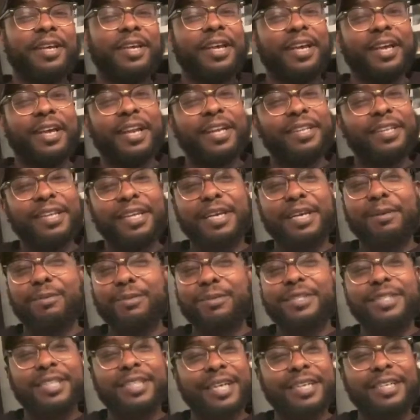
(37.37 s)
And I think I'm going
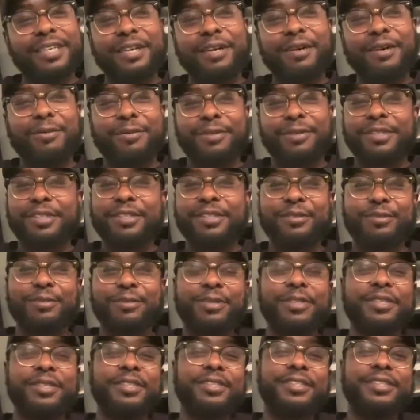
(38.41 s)
to shock y'all with this one
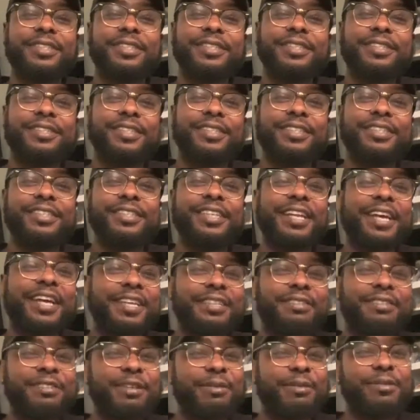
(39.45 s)
because it's, it's not
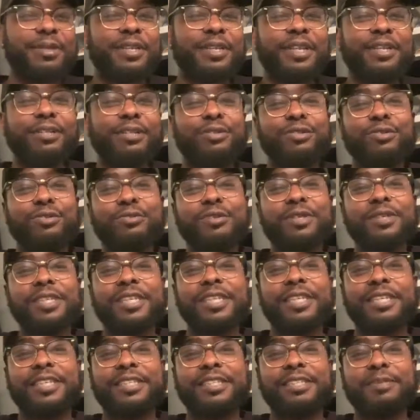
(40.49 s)
something that you
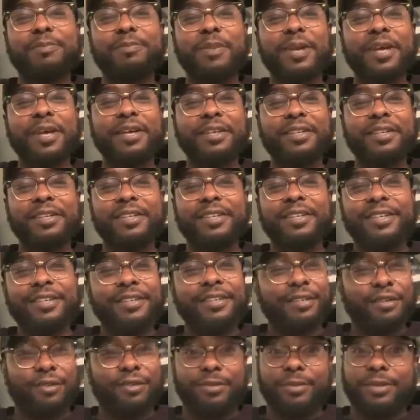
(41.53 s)
really expect.
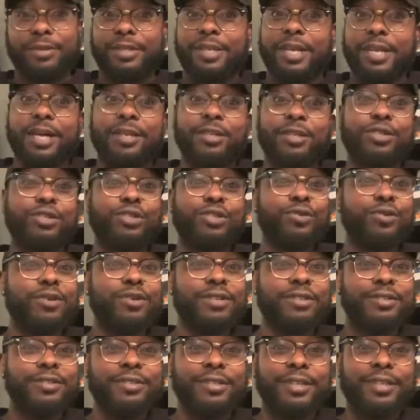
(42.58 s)
You know, it's not a
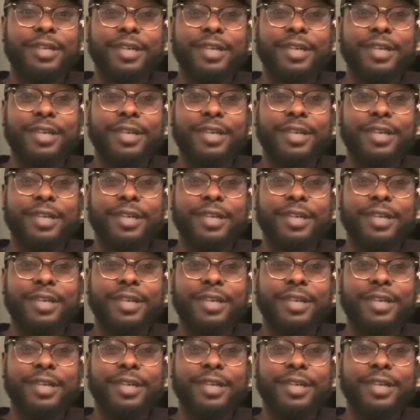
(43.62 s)
Jordan.